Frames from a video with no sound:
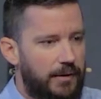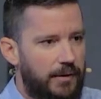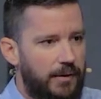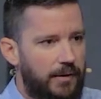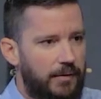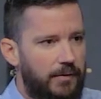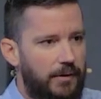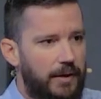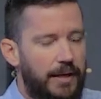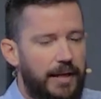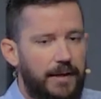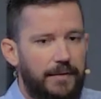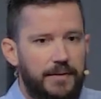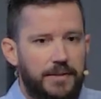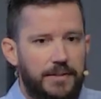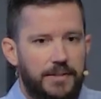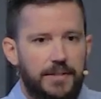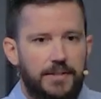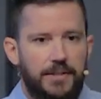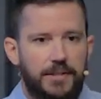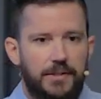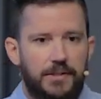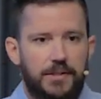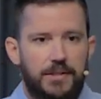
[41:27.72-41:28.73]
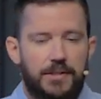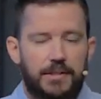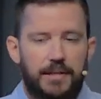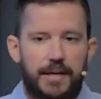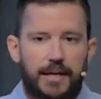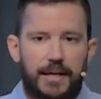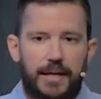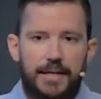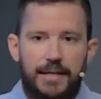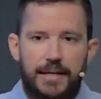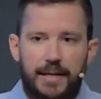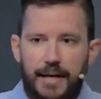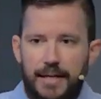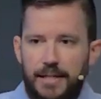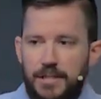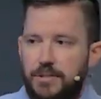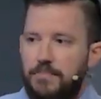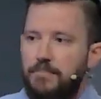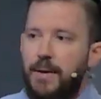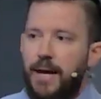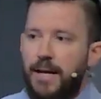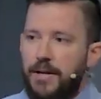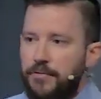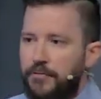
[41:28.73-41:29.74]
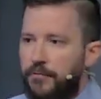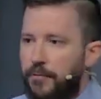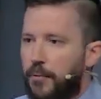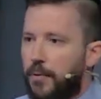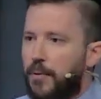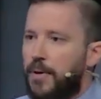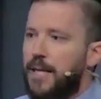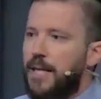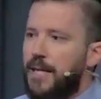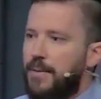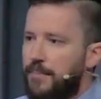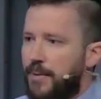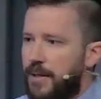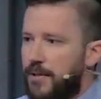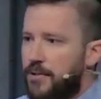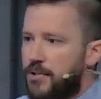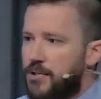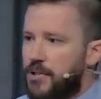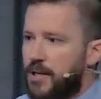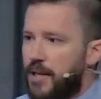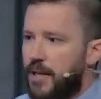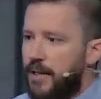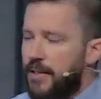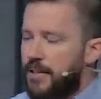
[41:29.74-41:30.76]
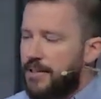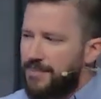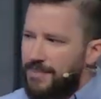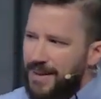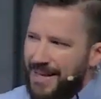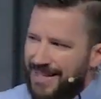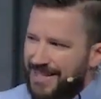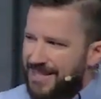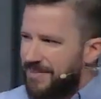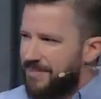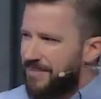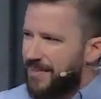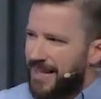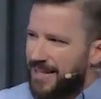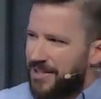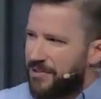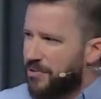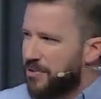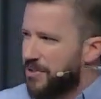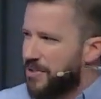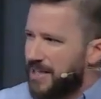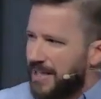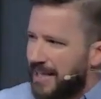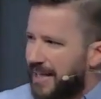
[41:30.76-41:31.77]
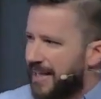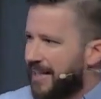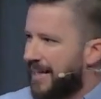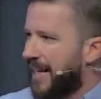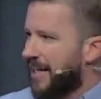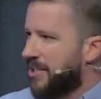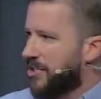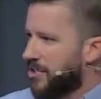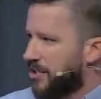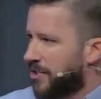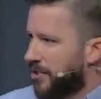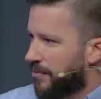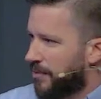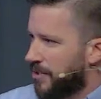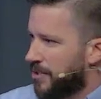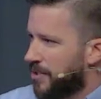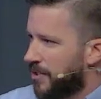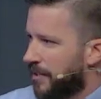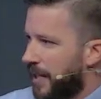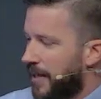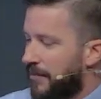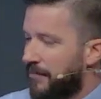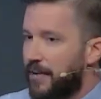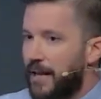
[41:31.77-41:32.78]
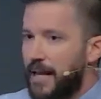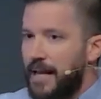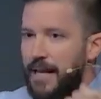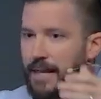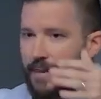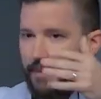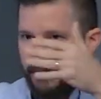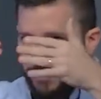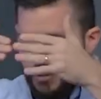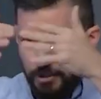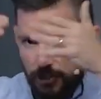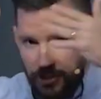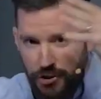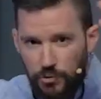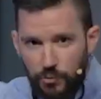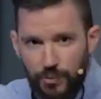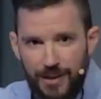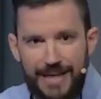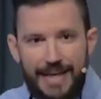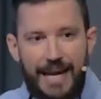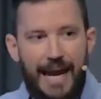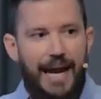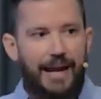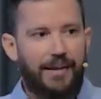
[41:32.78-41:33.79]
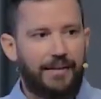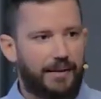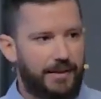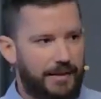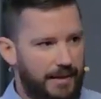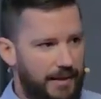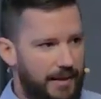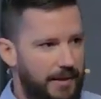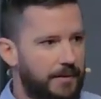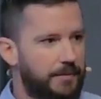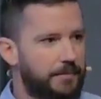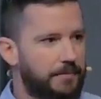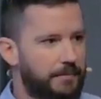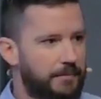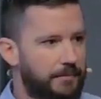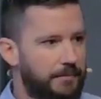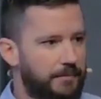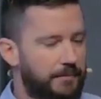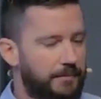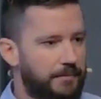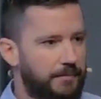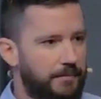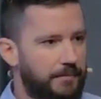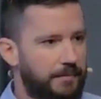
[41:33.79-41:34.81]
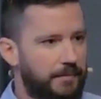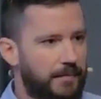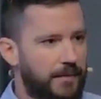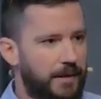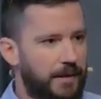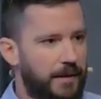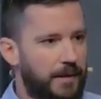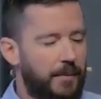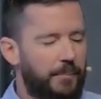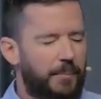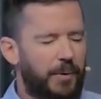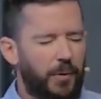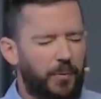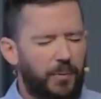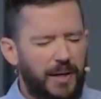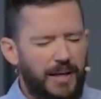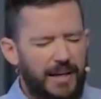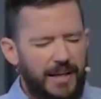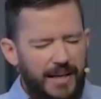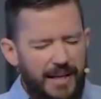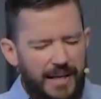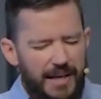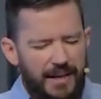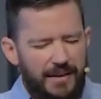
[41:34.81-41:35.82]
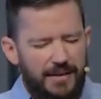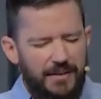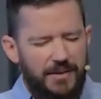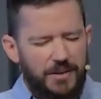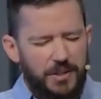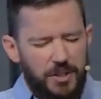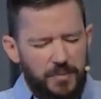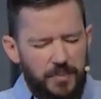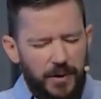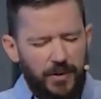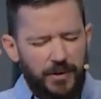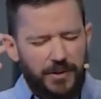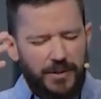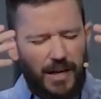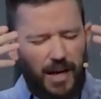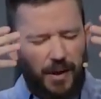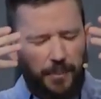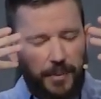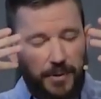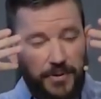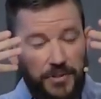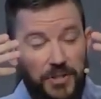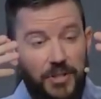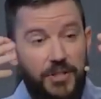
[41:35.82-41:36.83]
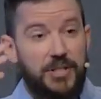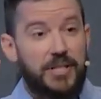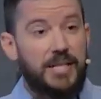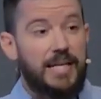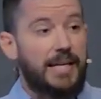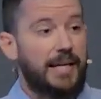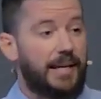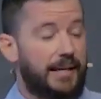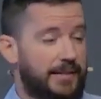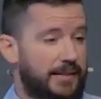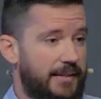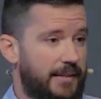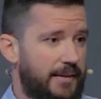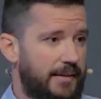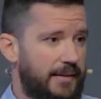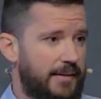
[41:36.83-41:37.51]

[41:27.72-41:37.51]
Right again, this isn't just like a nice metaphor and image to make some interesting connections to the Christian life. This is reality. But we need the Spirit to help us see it